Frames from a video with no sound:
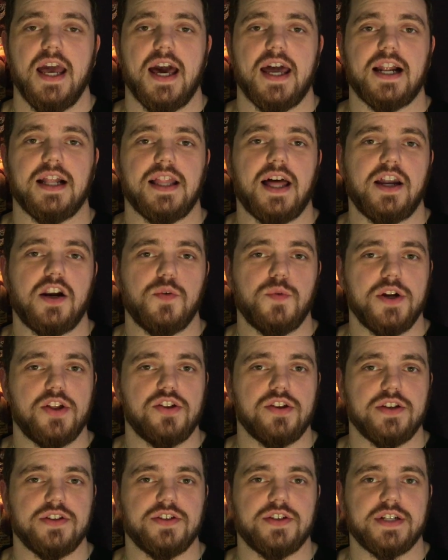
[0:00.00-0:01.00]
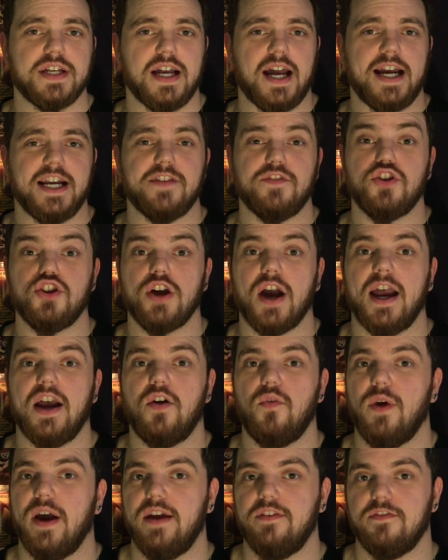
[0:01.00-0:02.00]
and a lot of witches kind of shy
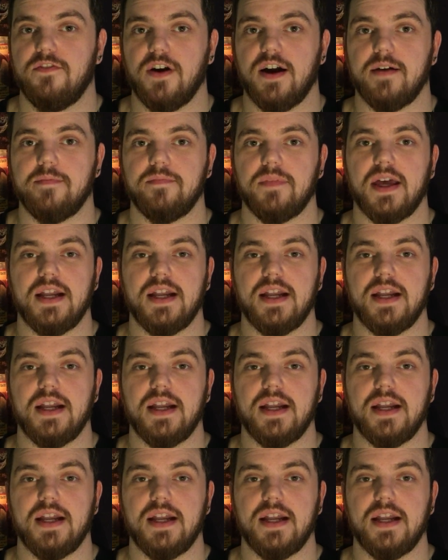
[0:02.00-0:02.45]
away from